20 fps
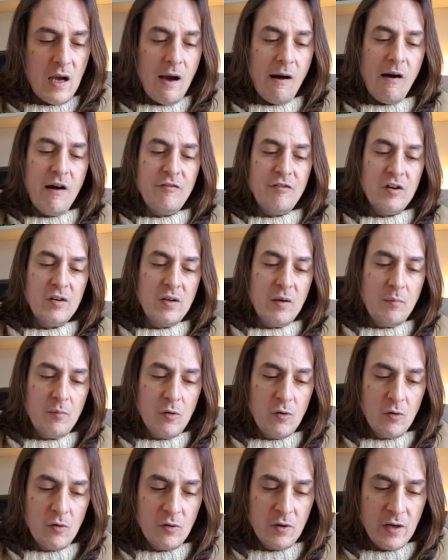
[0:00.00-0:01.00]
However, the
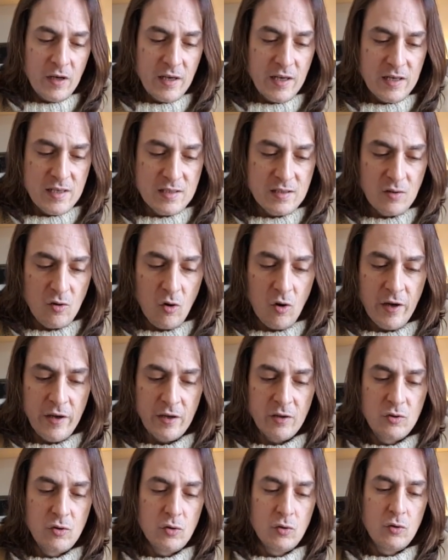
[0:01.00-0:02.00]
moon is
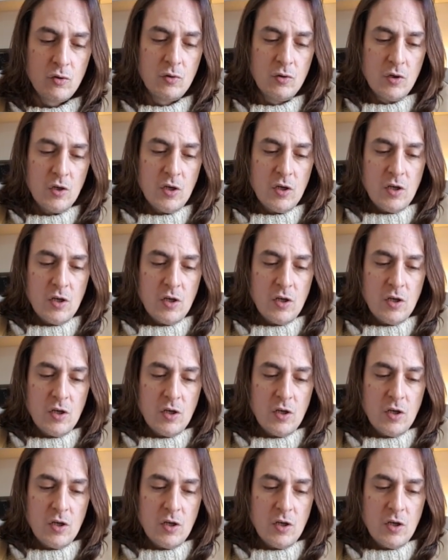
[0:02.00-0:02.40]
going to